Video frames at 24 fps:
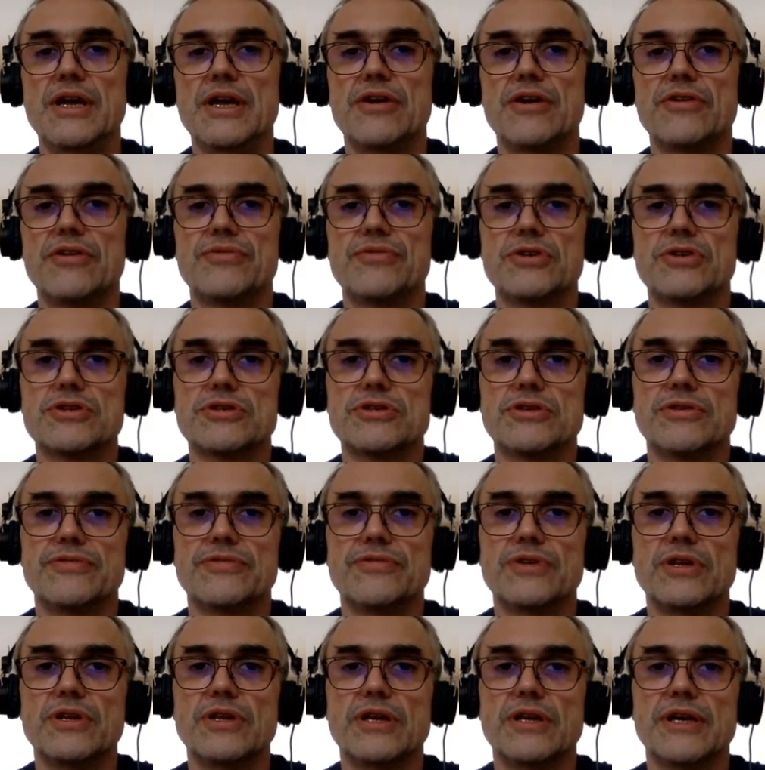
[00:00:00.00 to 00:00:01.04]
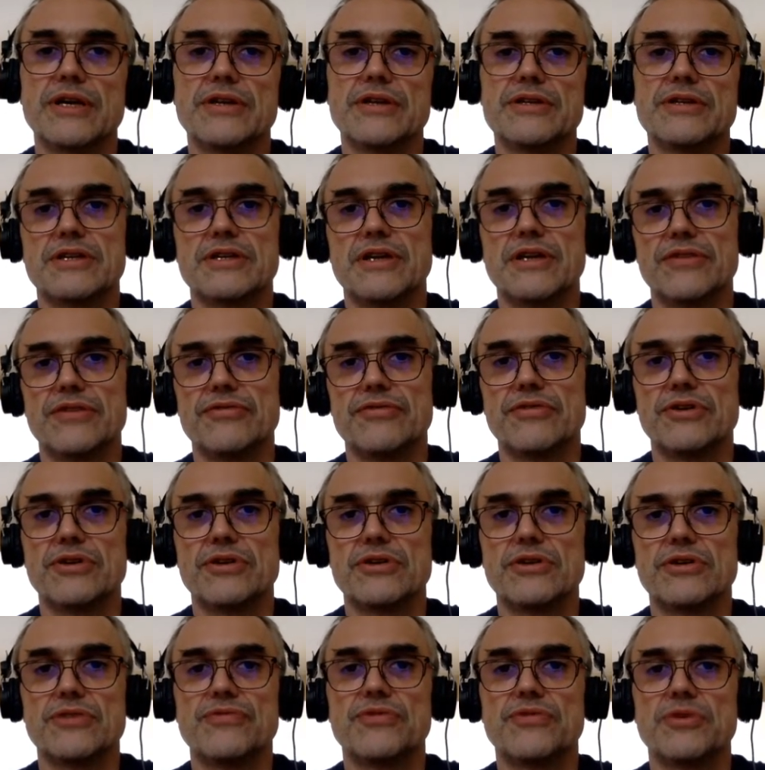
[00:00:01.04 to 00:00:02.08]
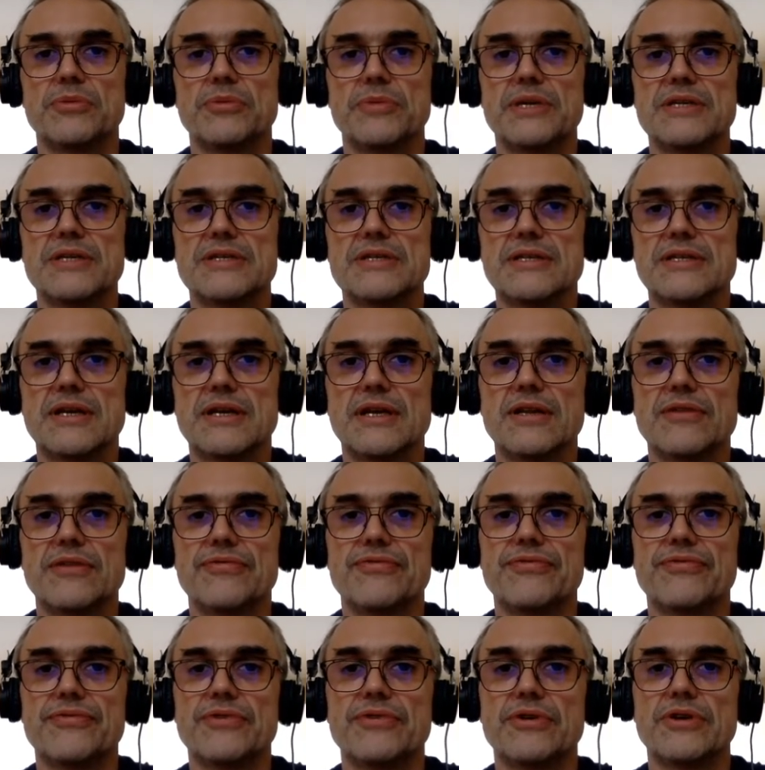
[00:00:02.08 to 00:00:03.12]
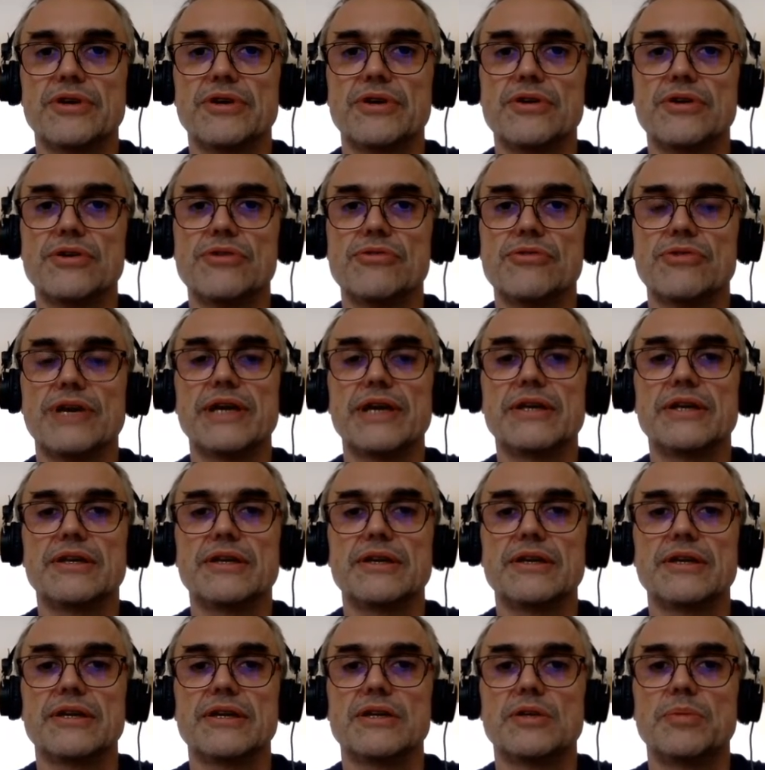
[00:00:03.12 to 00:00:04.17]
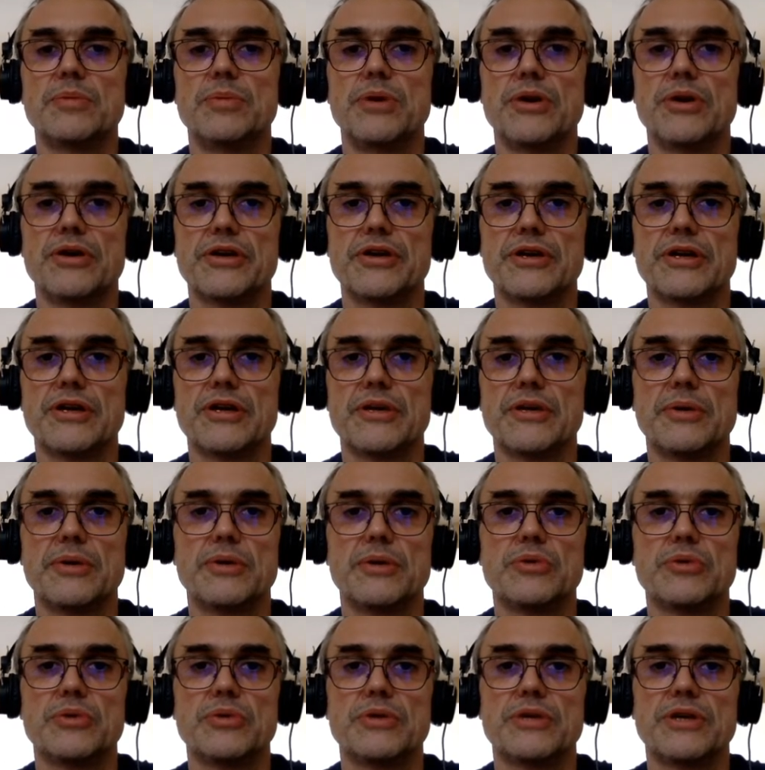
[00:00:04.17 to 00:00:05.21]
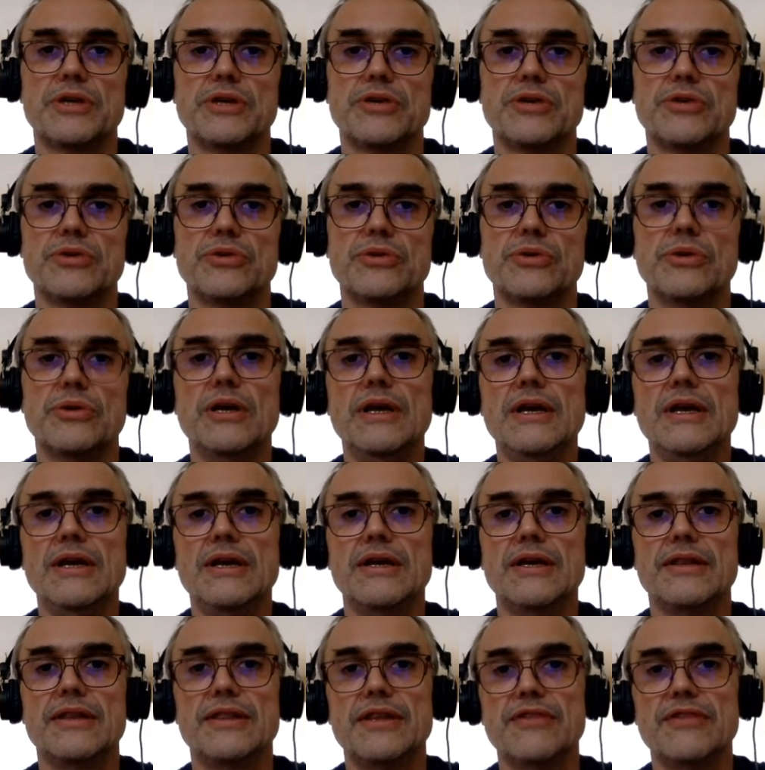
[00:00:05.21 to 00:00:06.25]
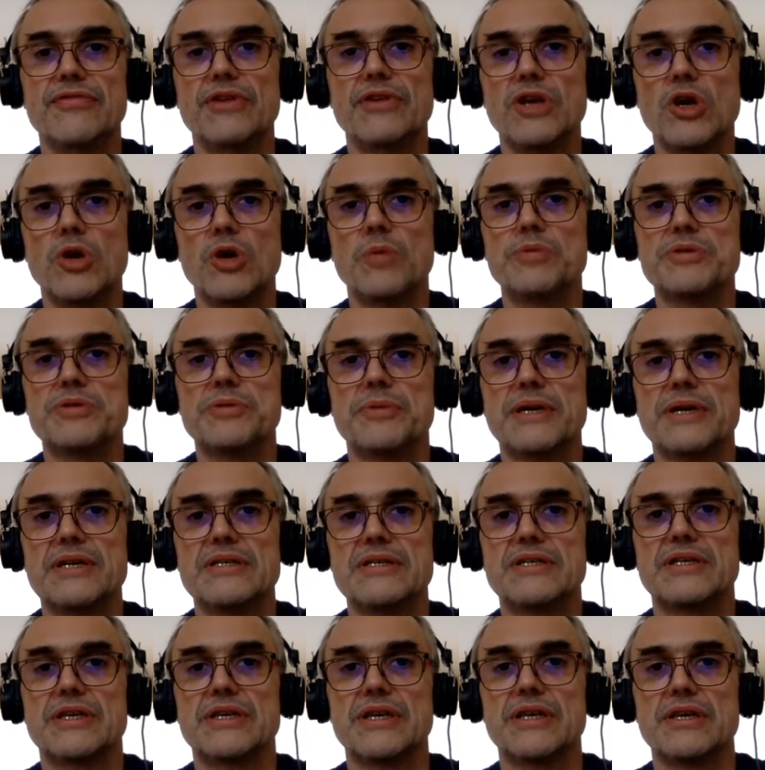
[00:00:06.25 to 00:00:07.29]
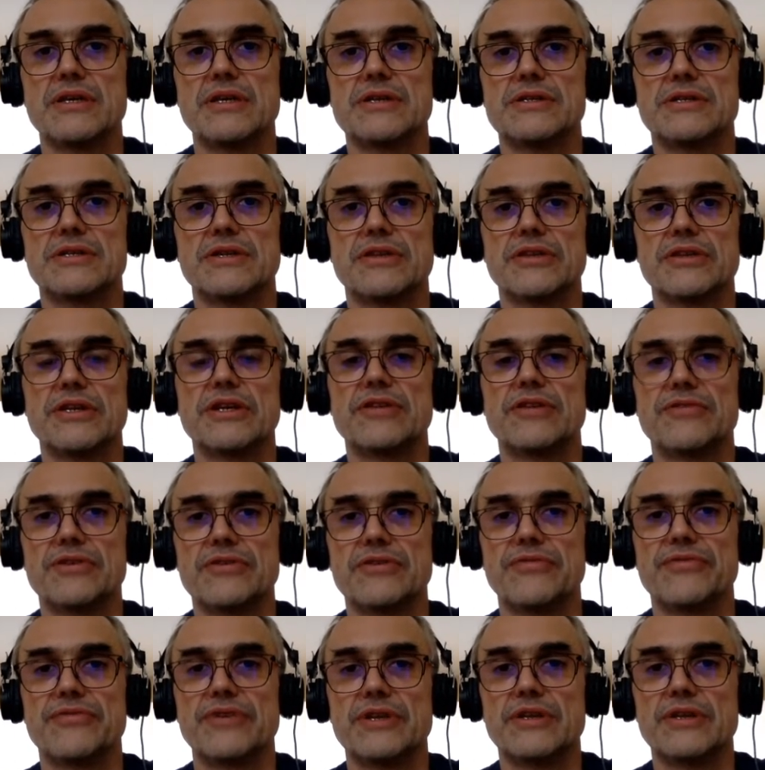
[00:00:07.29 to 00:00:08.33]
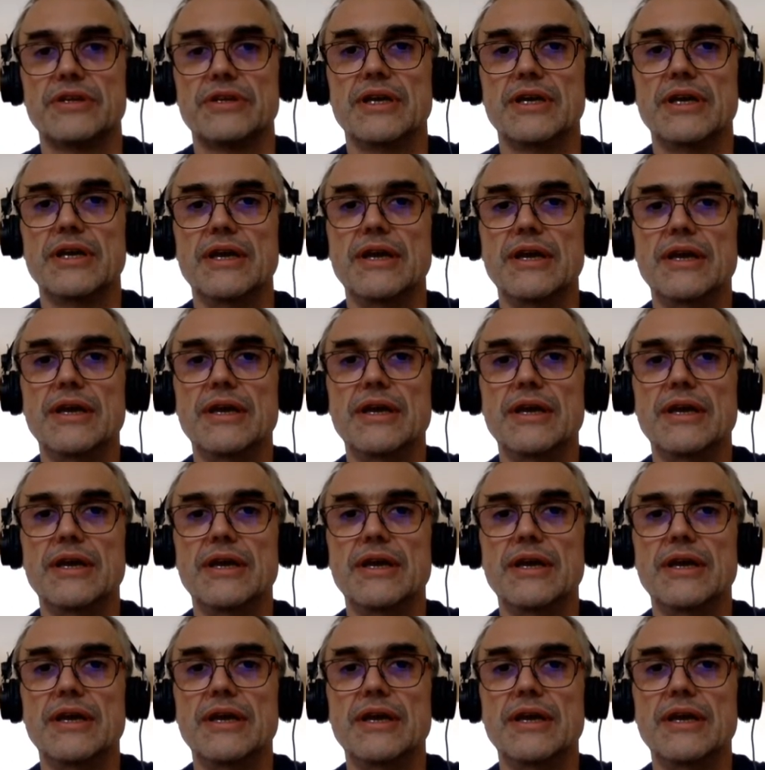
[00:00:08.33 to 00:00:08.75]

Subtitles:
First of all, I discovered that for myself, writing and blogging about what I do develops my skills in the given field.